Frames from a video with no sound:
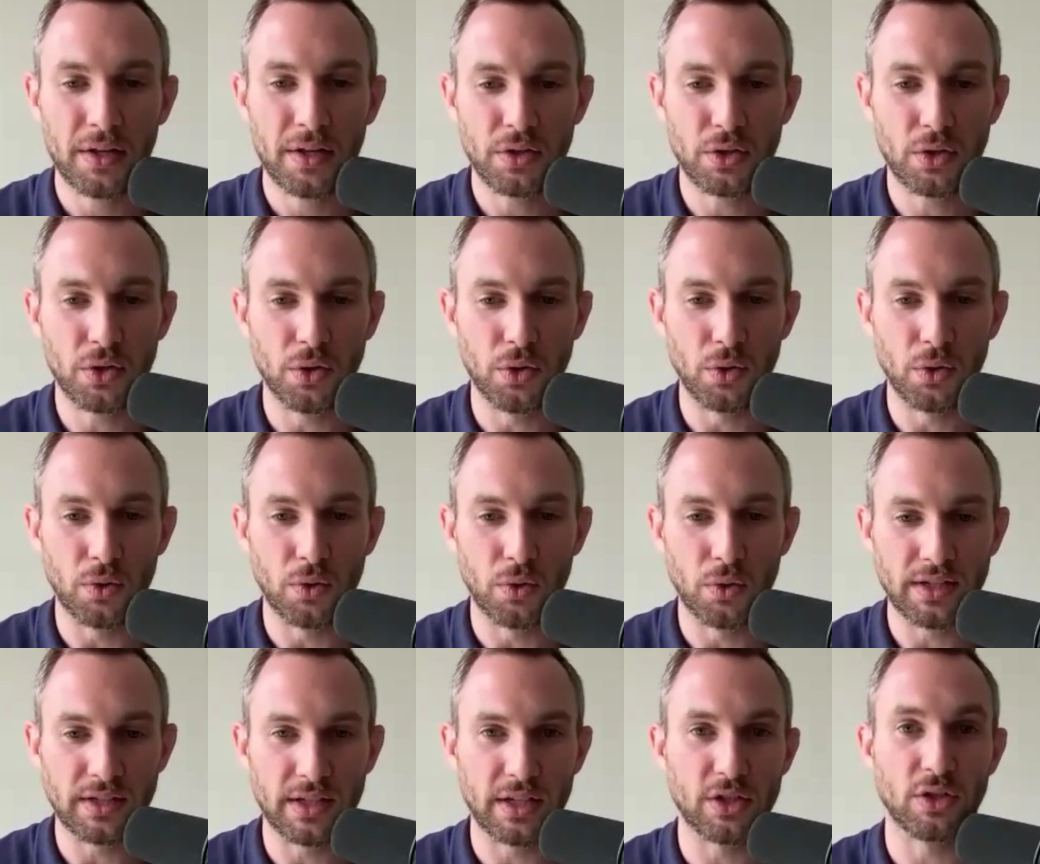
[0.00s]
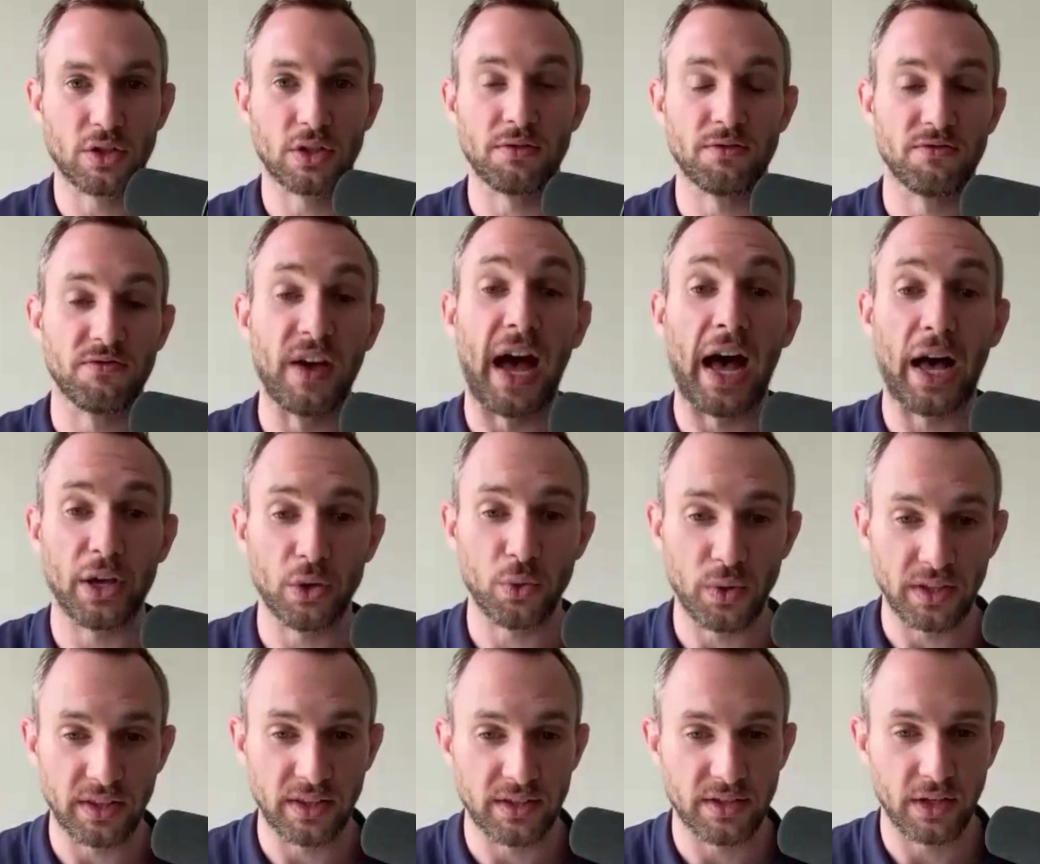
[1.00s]
to essentially
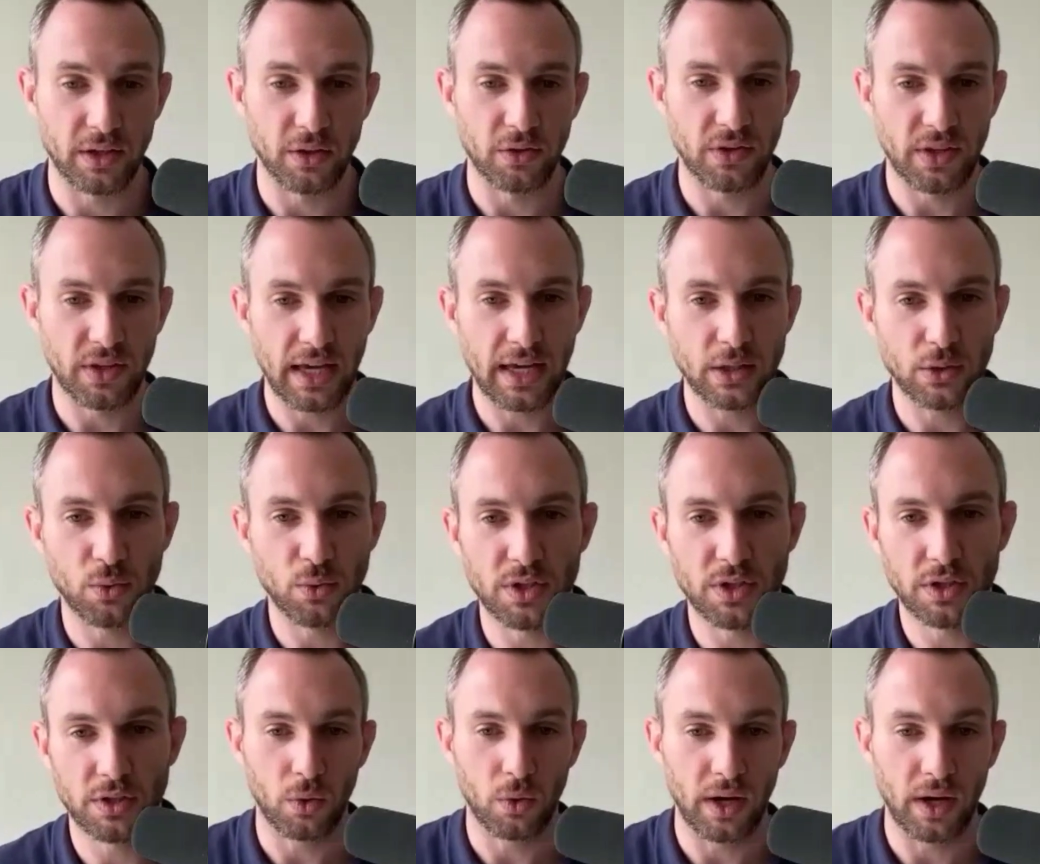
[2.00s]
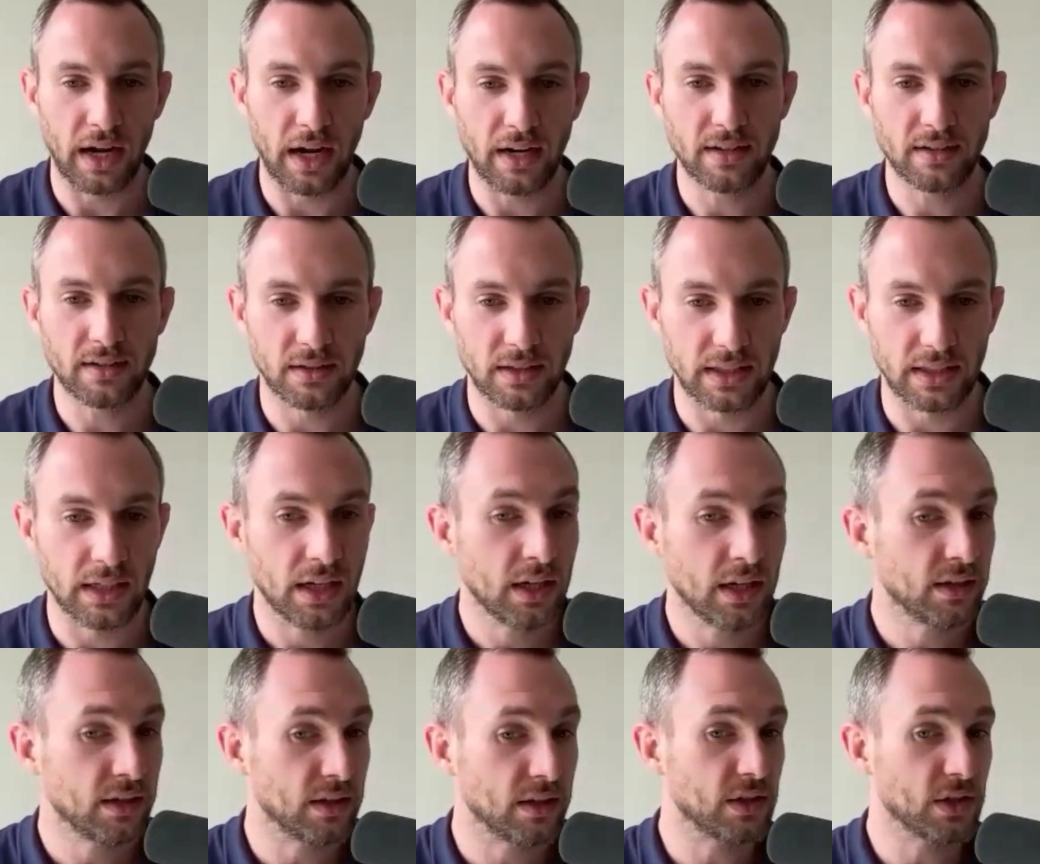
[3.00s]
valuing these other things, which quite honestly,
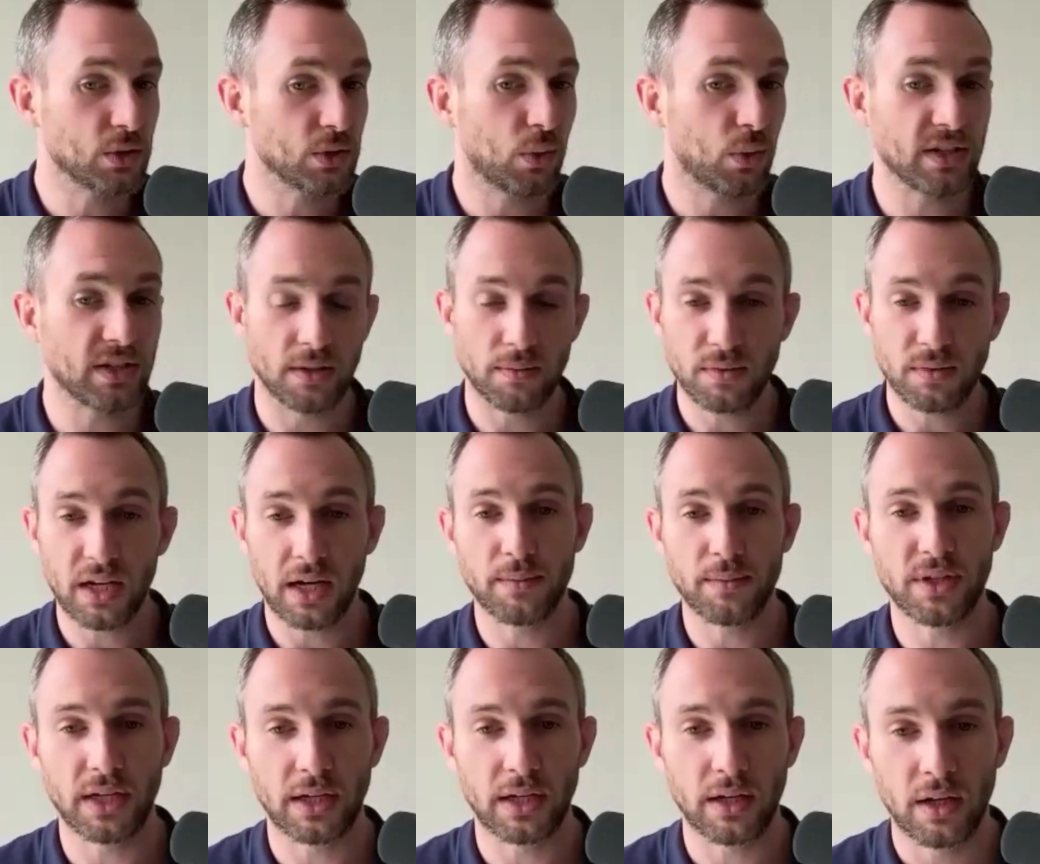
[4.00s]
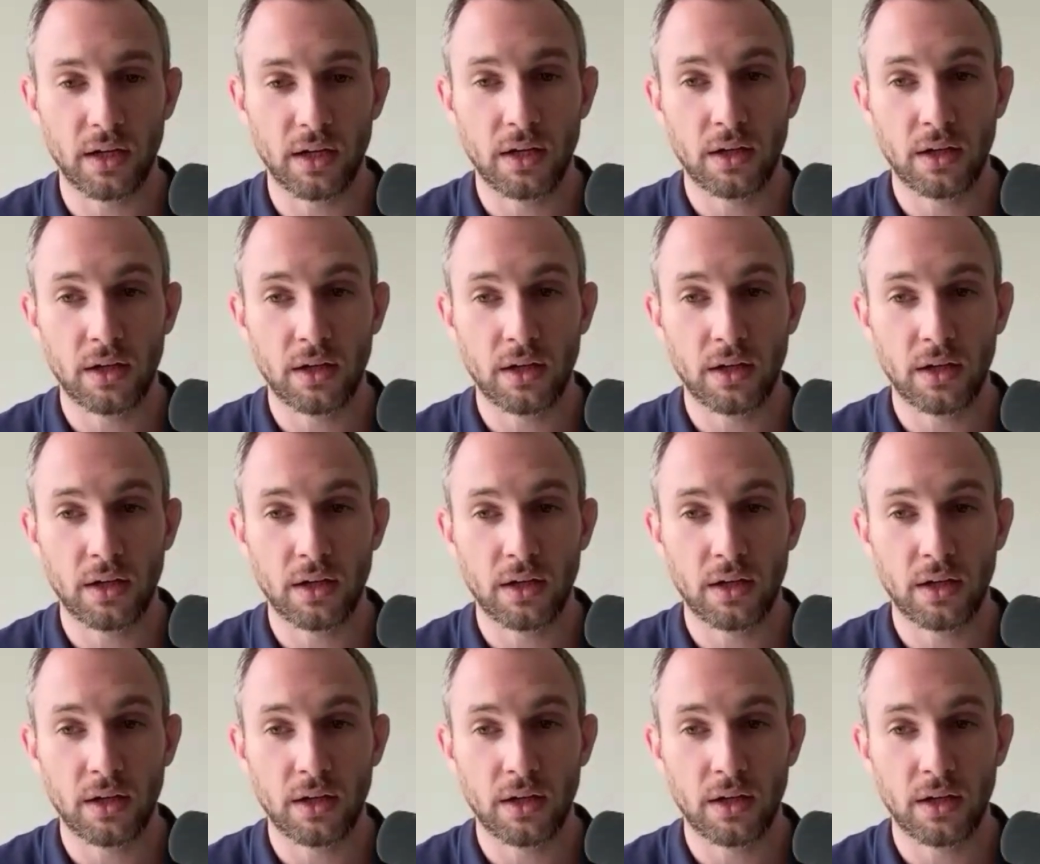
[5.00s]
this is why sometimes, like